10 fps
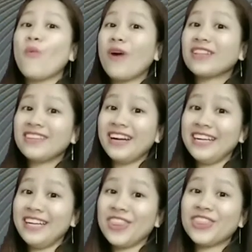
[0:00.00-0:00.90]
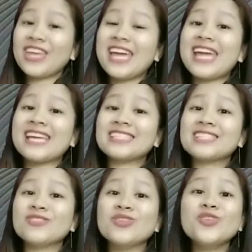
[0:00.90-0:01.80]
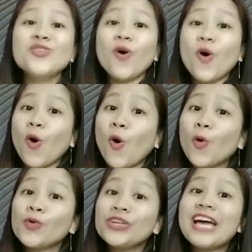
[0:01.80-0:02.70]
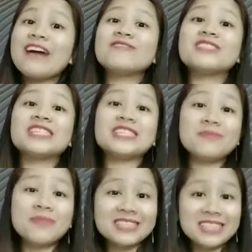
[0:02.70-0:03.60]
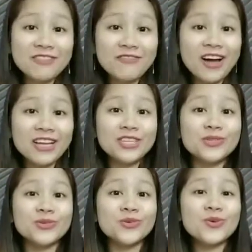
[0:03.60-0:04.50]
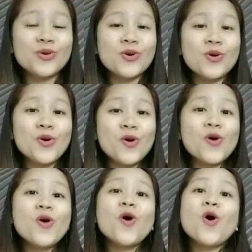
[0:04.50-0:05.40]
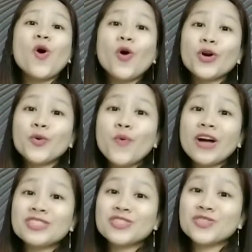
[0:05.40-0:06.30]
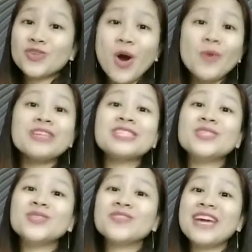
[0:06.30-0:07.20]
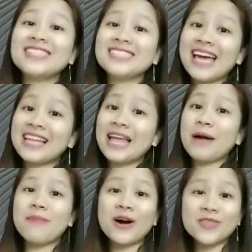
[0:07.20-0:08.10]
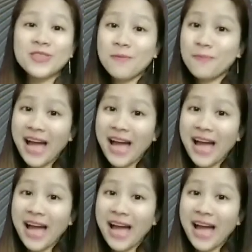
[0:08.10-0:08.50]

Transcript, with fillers: What are the things do you own that have sentimental value? Or what stories do they tell about the